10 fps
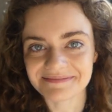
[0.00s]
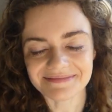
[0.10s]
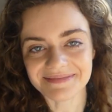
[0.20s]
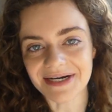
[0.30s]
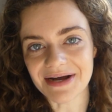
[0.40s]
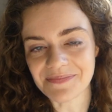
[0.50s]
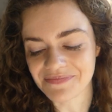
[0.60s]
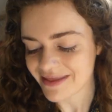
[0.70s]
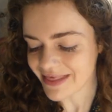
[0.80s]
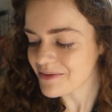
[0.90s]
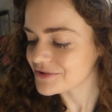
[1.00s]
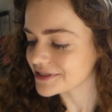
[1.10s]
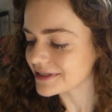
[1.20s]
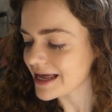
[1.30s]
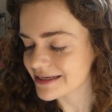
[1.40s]
But um, that
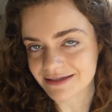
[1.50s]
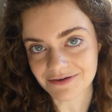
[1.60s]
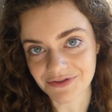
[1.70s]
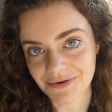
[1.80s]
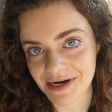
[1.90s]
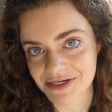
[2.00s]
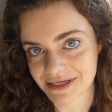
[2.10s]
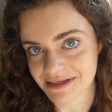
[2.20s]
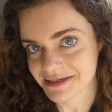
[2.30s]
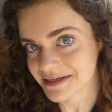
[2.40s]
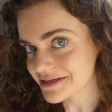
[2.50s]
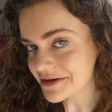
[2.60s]
was the last of the questions.